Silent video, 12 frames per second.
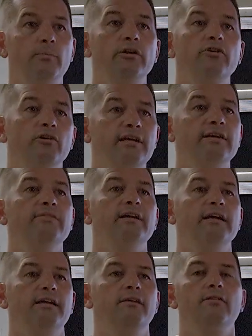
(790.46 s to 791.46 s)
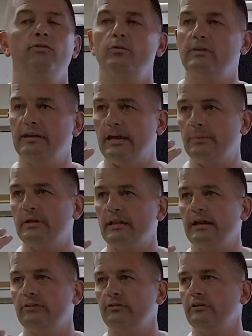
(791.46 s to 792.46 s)
but you're giving it through the
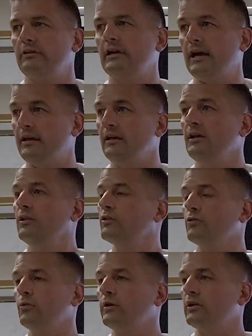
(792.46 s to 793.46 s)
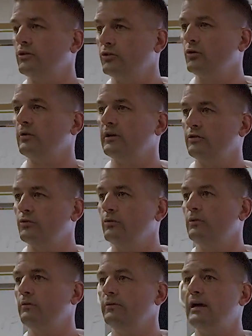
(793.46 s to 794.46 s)
nebulizer. You're not doing it
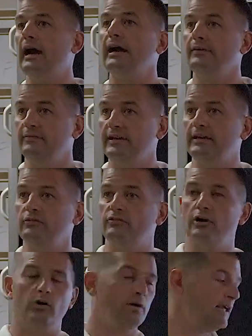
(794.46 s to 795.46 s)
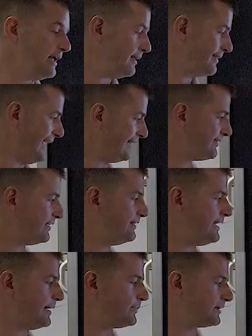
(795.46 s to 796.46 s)
through the IV. So that's a
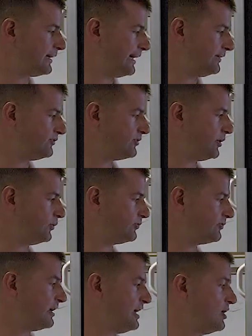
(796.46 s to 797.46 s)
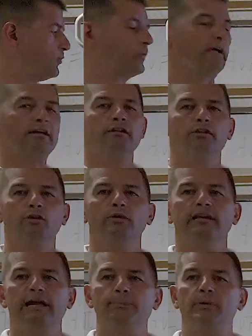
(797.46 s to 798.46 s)
nebulized dose. We
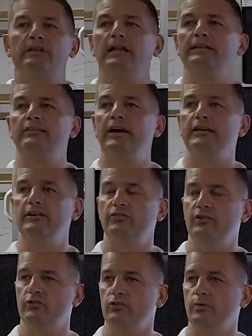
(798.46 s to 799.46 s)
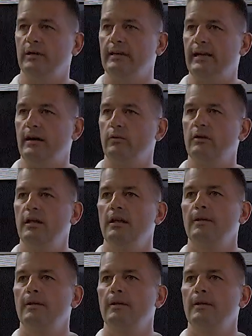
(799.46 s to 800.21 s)
included epiglottitis into it now.